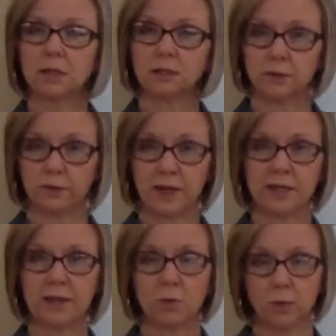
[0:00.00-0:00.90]
to find
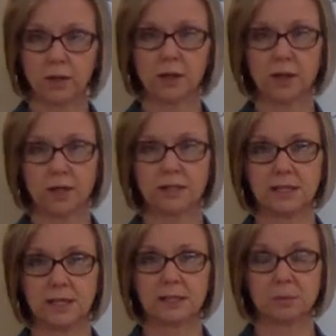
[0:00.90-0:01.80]
out what God
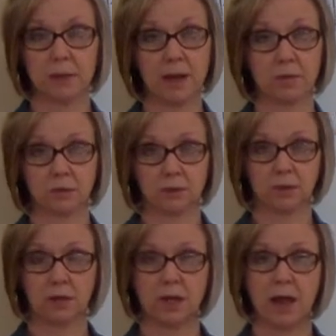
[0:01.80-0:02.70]
says about
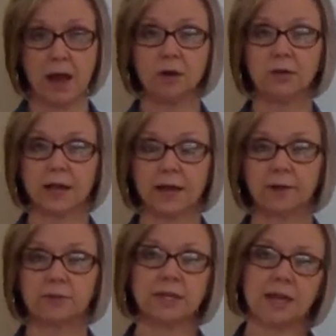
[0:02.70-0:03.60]
our
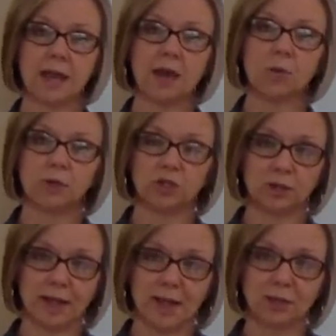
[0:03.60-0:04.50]
lives and how we should
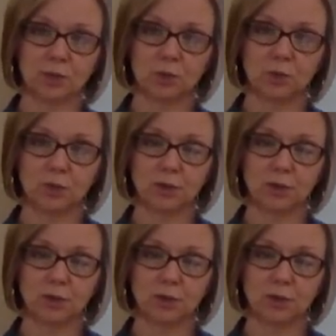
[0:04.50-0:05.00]
handle,